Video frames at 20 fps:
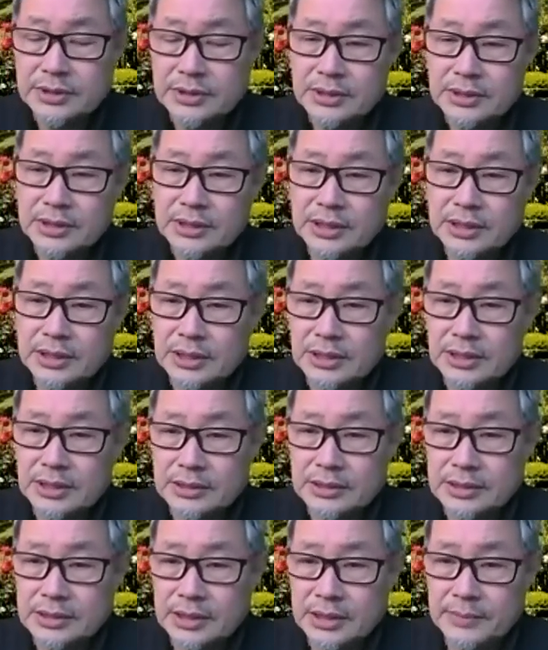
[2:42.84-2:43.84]

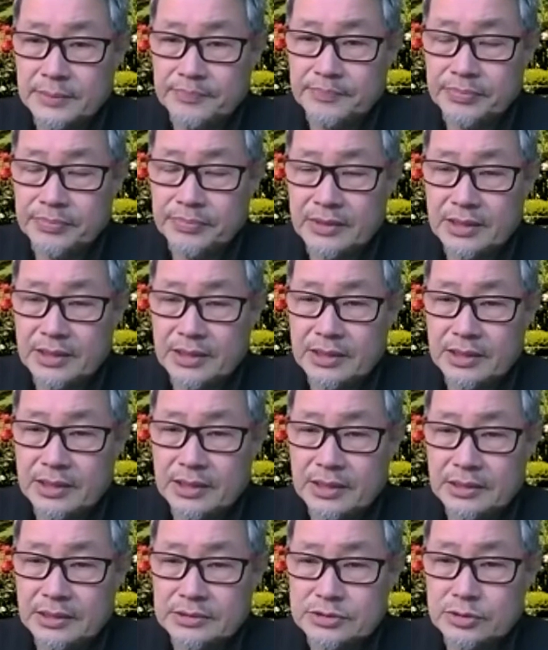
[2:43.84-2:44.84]
And um,
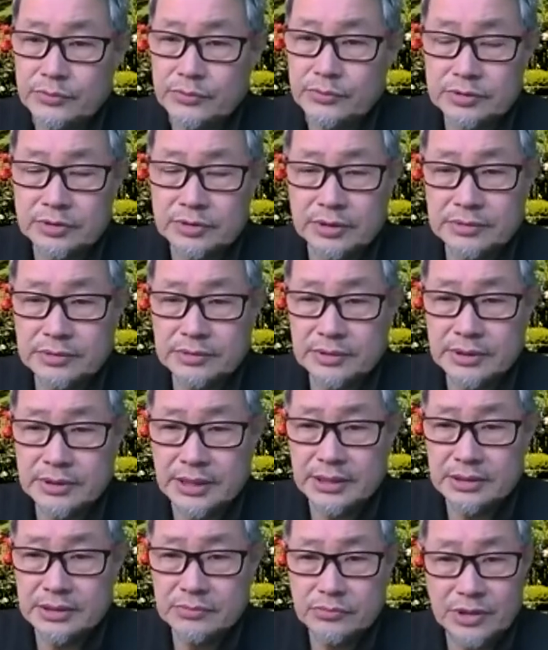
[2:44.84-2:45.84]
and so we thought,
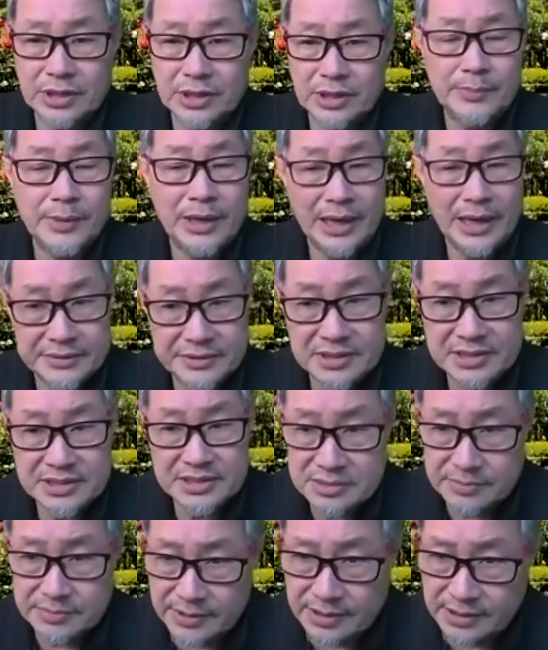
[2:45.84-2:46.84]
then what about other
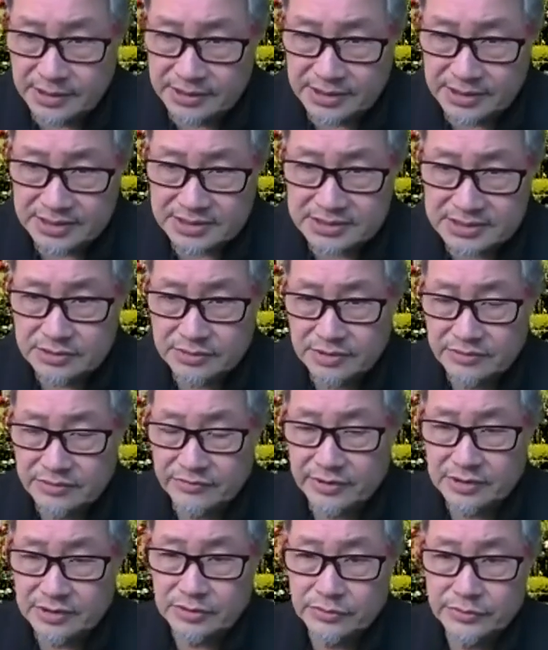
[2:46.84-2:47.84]
disabilities? So if
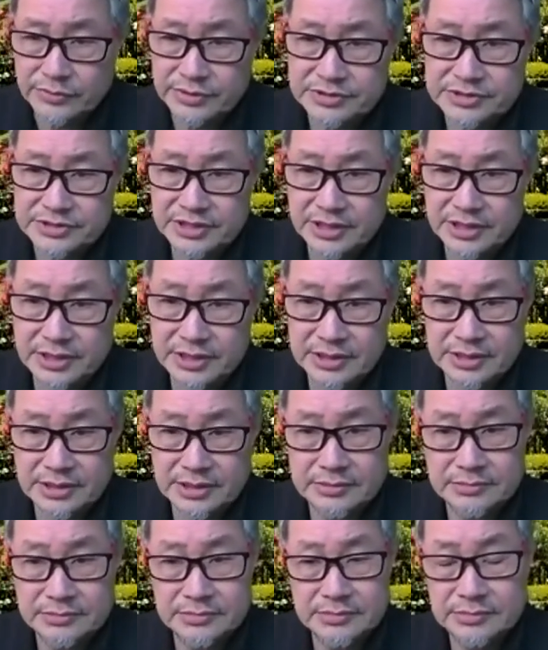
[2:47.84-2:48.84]
you're in a wheelchair,
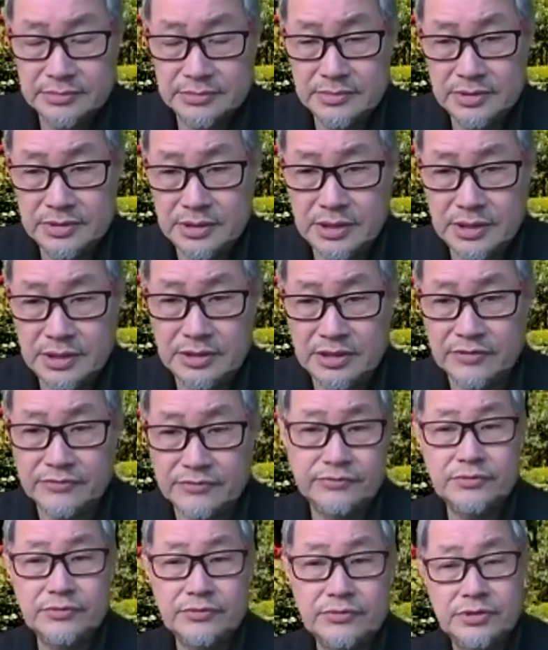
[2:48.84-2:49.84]
then and you have
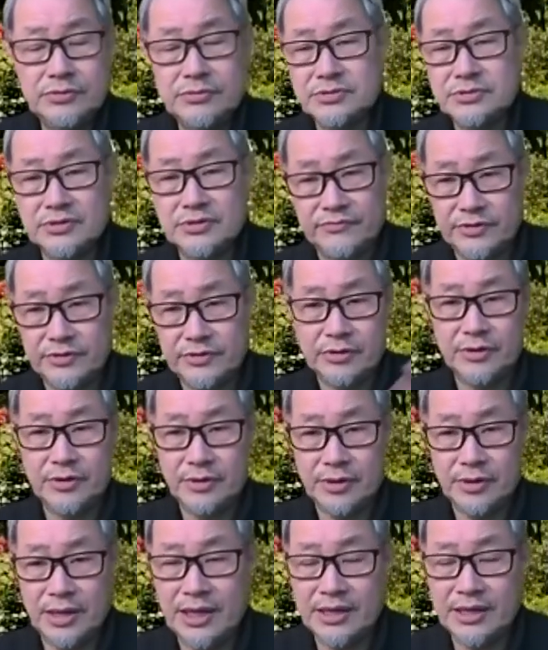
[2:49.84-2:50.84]
full use of
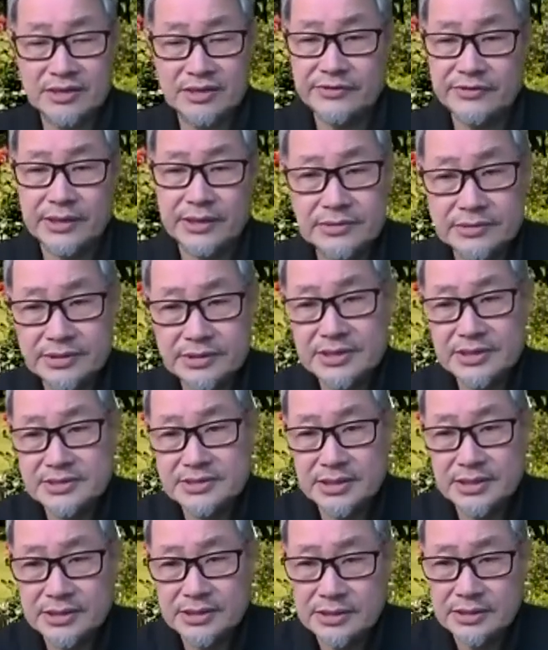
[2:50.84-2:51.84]
your other faculties,
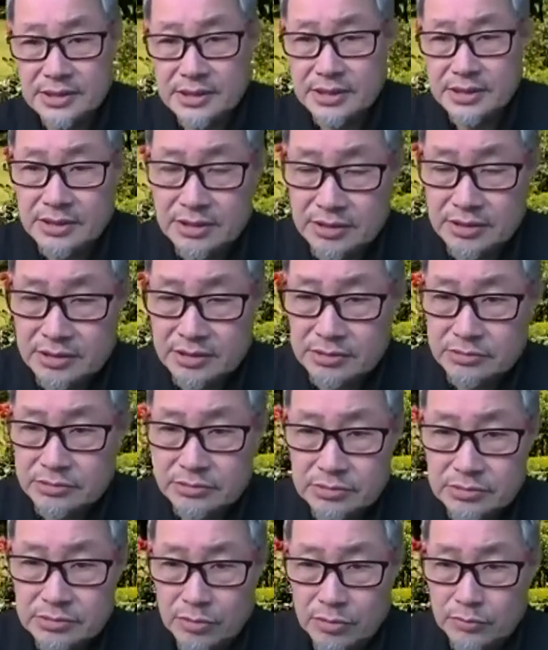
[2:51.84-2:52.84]
then you
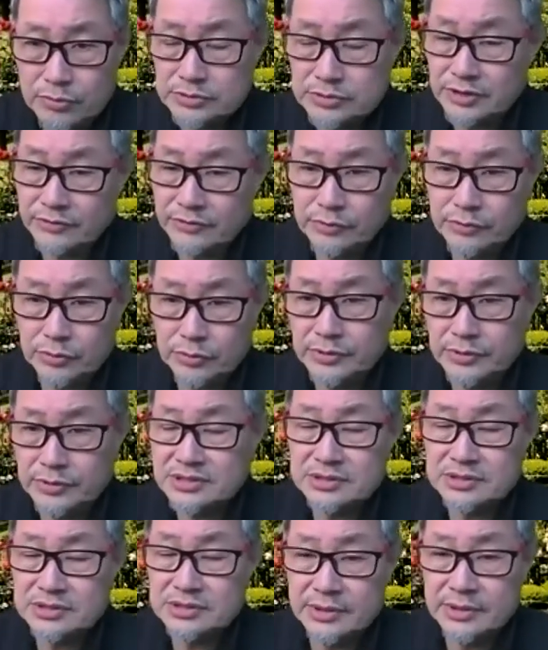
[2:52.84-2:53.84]
almost have no
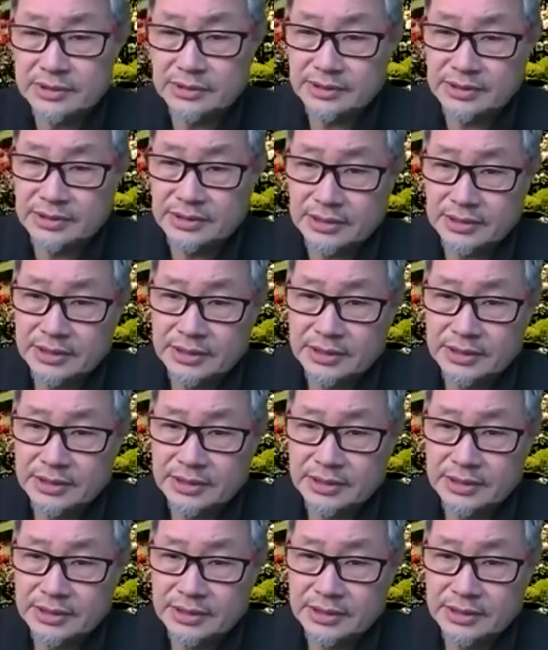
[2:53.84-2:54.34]
disability.